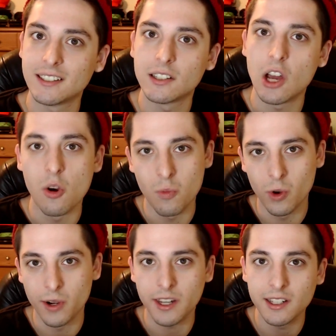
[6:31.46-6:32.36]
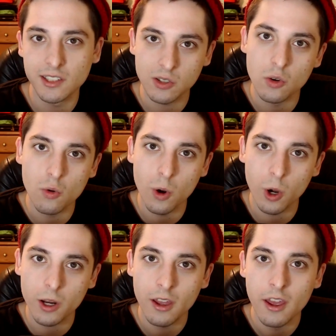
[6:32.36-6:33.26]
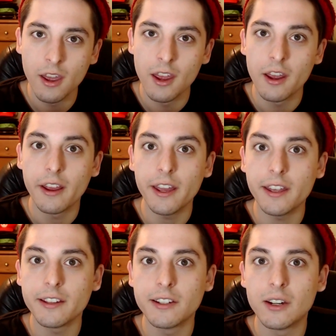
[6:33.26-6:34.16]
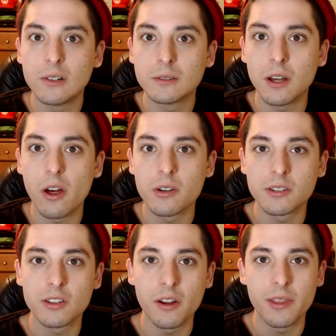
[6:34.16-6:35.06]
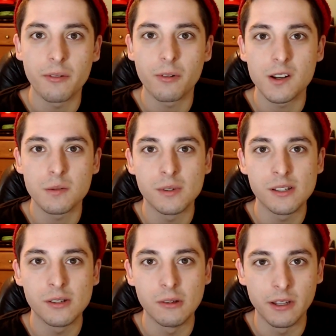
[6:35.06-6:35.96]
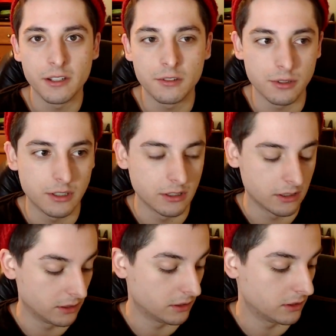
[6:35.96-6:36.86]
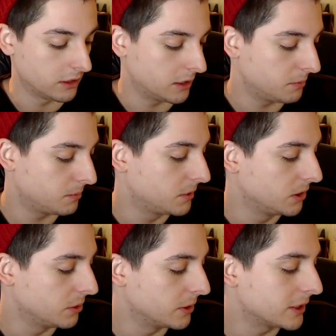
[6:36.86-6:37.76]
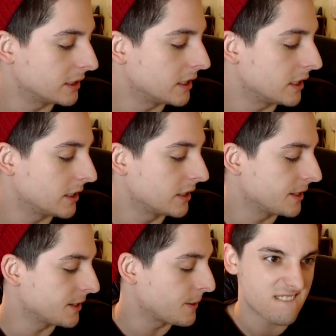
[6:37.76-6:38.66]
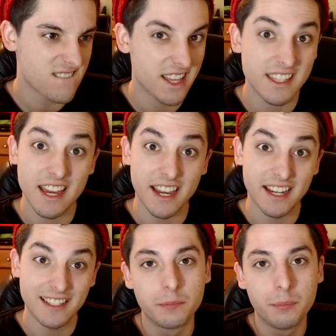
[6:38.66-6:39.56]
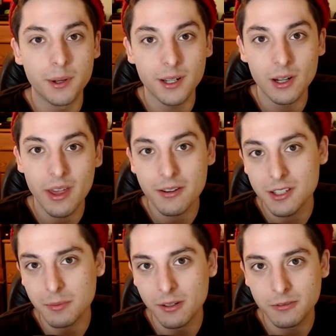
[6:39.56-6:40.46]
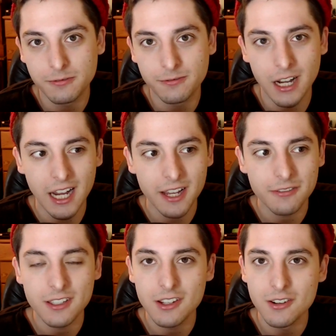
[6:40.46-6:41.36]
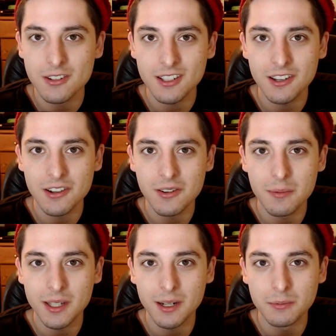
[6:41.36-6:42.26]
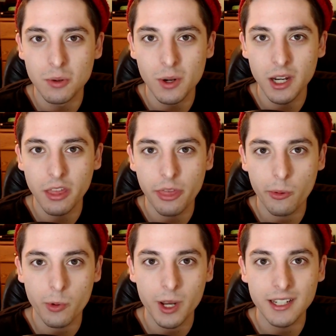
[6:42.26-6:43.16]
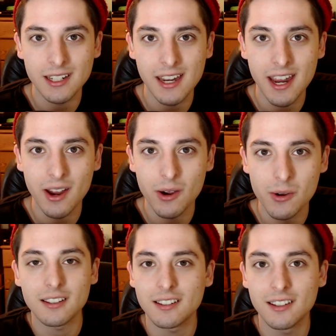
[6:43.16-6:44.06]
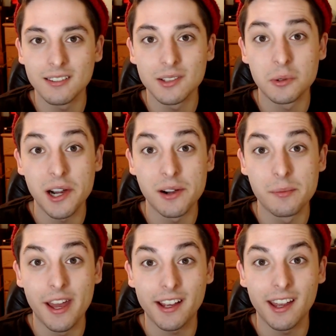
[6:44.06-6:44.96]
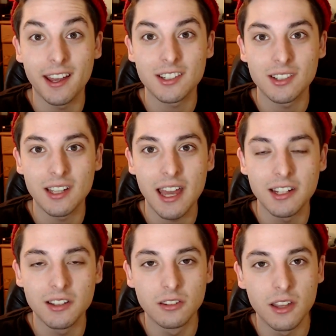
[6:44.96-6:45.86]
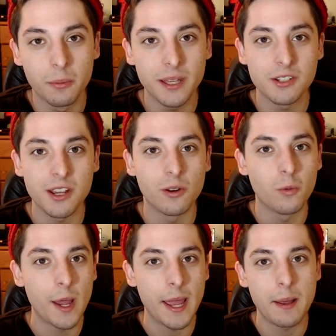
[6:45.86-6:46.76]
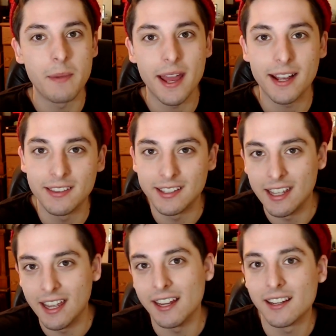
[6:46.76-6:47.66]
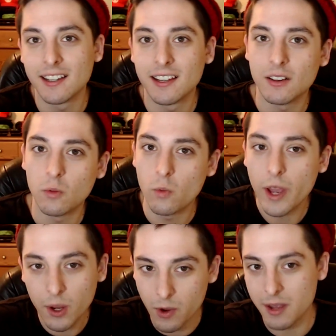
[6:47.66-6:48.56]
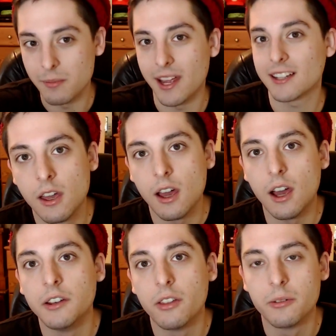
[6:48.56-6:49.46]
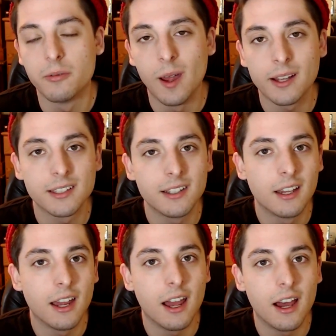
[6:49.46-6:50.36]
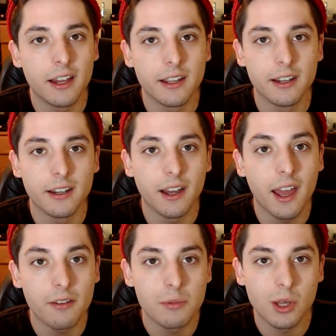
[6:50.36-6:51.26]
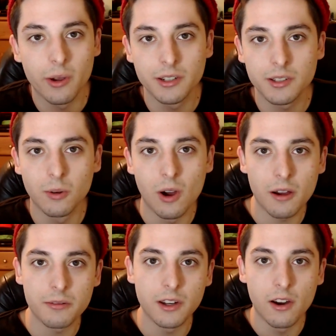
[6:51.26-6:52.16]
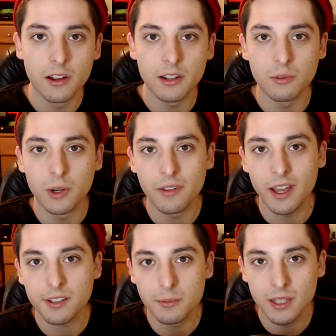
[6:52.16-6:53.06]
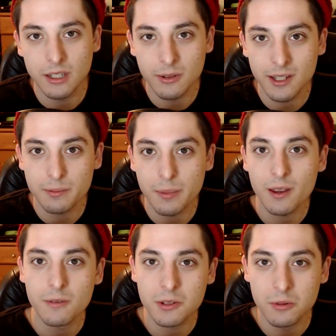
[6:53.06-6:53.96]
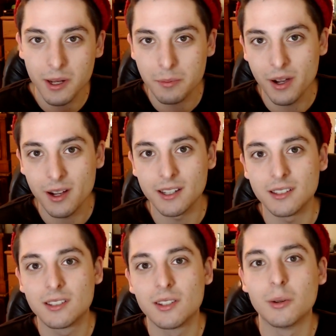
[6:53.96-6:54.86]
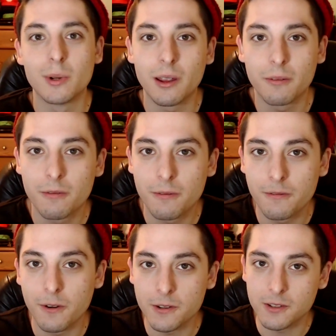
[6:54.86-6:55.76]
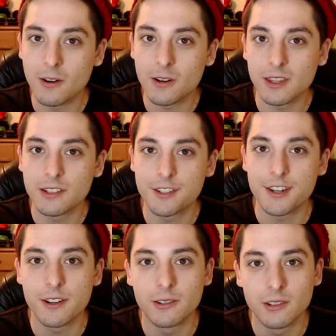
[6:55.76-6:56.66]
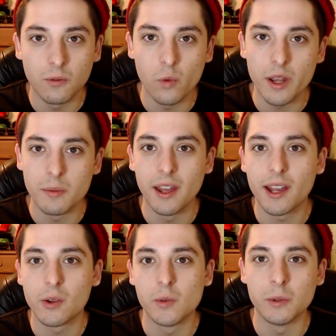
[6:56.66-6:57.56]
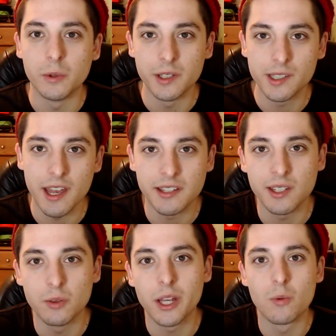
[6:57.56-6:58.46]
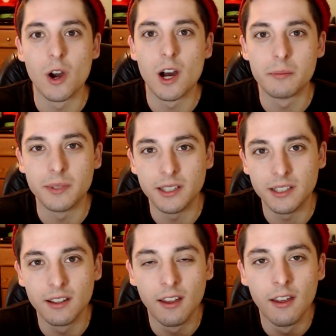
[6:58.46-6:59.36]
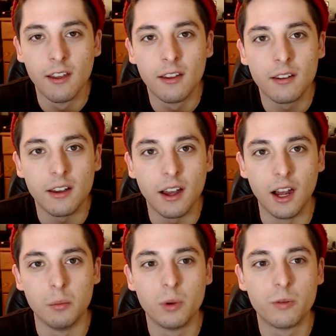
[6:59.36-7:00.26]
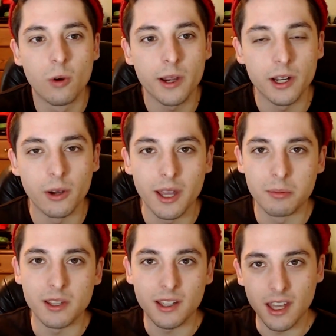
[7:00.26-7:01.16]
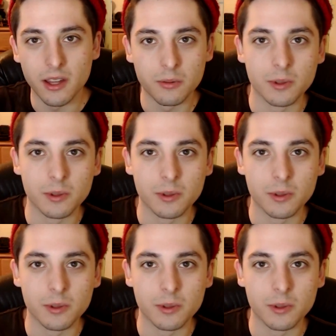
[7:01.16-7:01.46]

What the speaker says: Homework and schoolwork, and, you know, other stuff that freshmen do, like drinking and not doing anything. Yeah. But, you know, that was about 5 years ago. I mean, I'm 23 now. That was a while back. I actually had a LP channel way back in the day. Way back. Another fact, I have been going to school off and on, and what I've actually been doing is paying for school out of pocket. So when I first started this channel, way back when it was Hesse Wigwam, and before, you know, Hippie and Kelly really